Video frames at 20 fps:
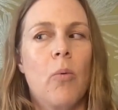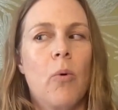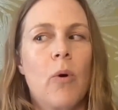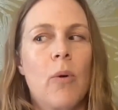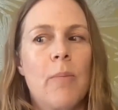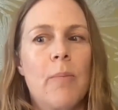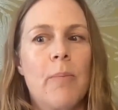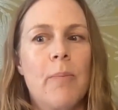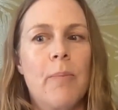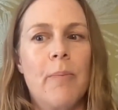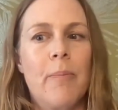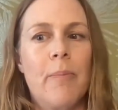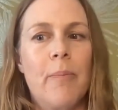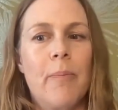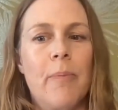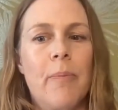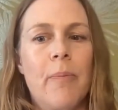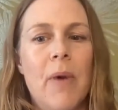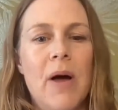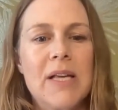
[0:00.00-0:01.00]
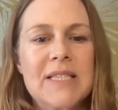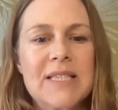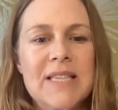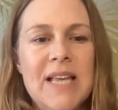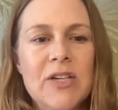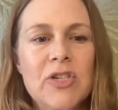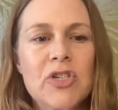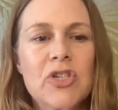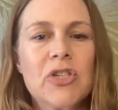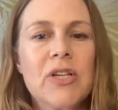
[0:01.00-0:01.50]
we're
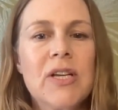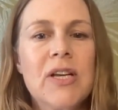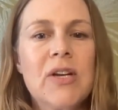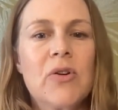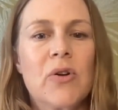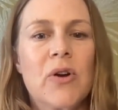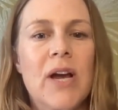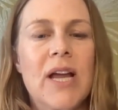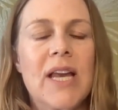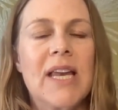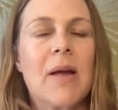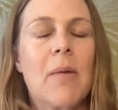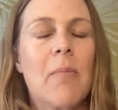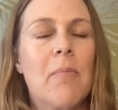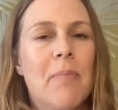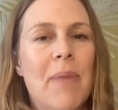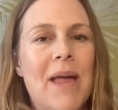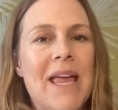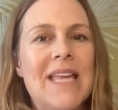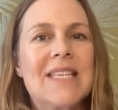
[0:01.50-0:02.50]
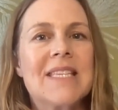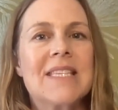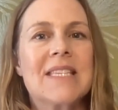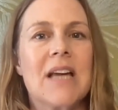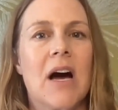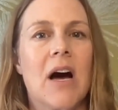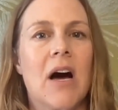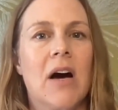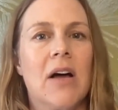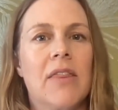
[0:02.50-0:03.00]
essentially creating it
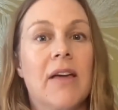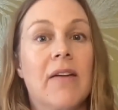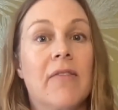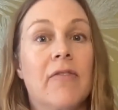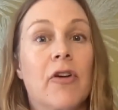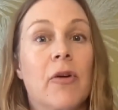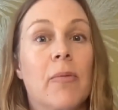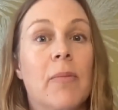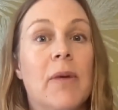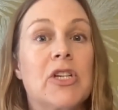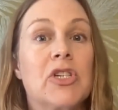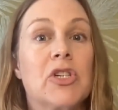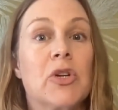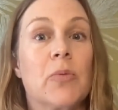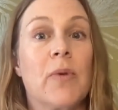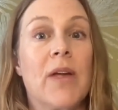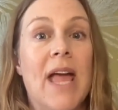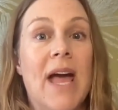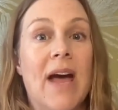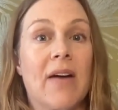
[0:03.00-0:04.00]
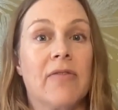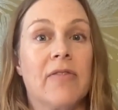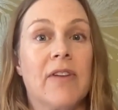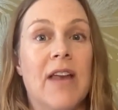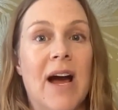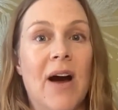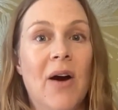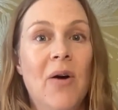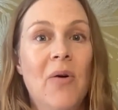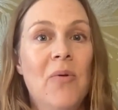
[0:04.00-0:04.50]
based on the information we have
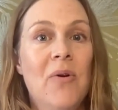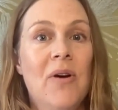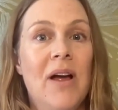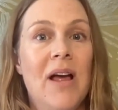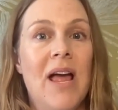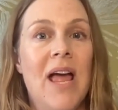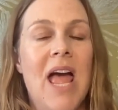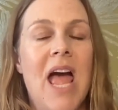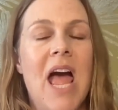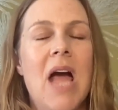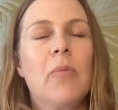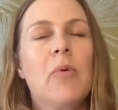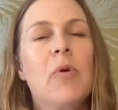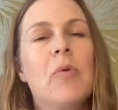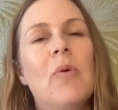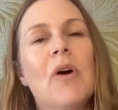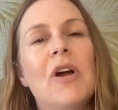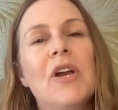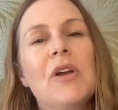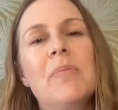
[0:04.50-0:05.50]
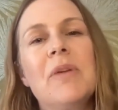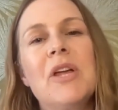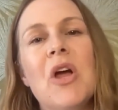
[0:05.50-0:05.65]
now. And we want to